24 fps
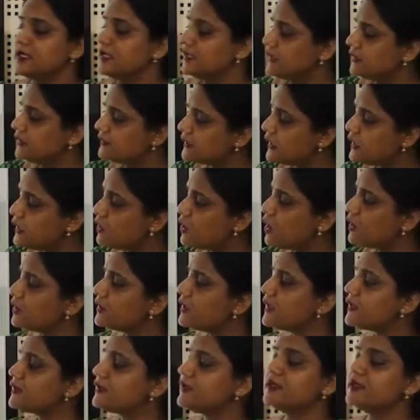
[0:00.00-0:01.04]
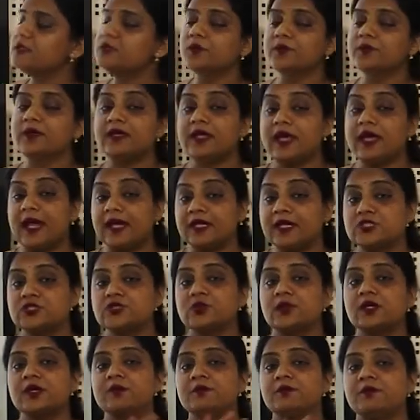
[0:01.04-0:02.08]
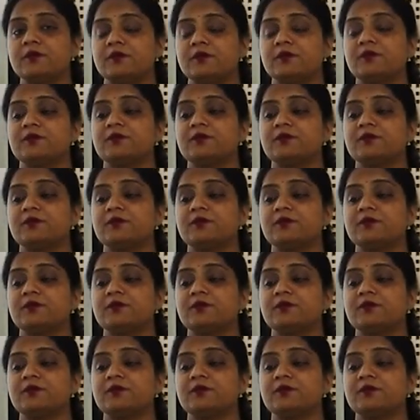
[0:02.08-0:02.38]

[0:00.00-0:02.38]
In the longer run, you can actually